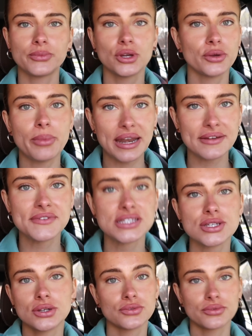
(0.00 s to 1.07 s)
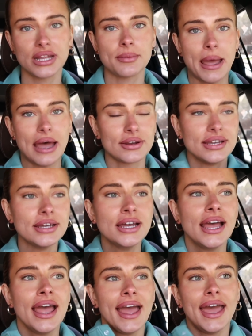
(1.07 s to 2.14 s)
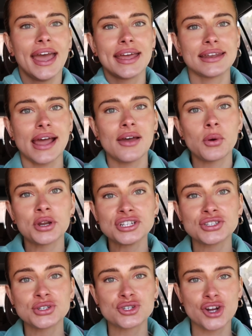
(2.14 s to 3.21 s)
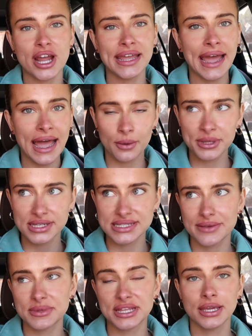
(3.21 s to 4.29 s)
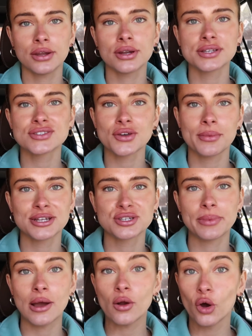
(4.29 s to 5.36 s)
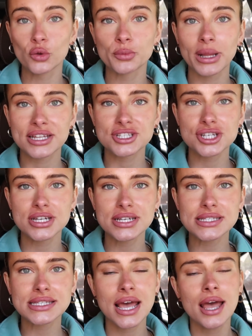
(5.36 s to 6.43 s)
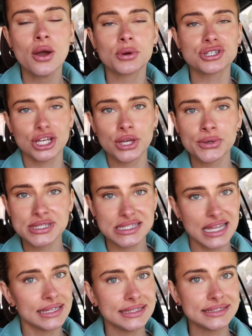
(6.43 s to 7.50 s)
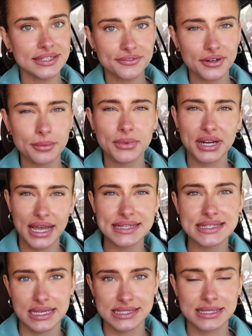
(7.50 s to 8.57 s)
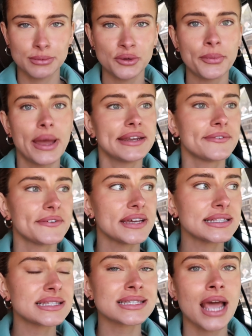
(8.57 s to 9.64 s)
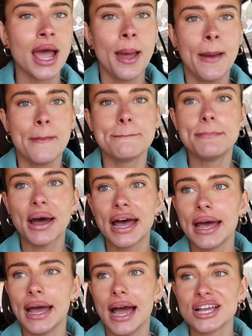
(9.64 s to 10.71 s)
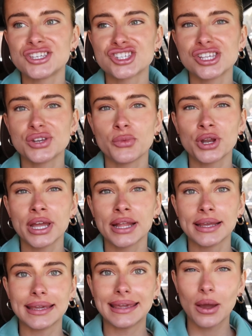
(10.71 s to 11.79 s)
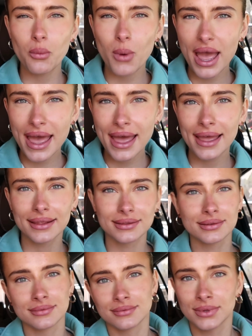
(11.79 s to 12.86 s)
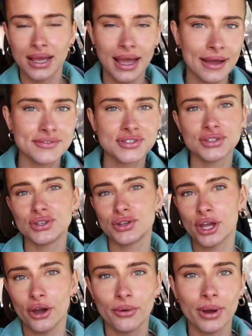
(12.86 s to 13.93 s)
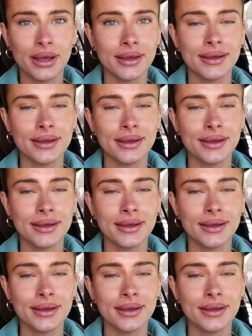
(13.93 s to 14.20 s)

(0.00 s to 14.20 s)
good benefits you could read about it and I wanted to try it out because I've been hearing so much about cold plunges which I know it's slightly different but it has like similar benefits but I just didn't want to like get wet and have to you know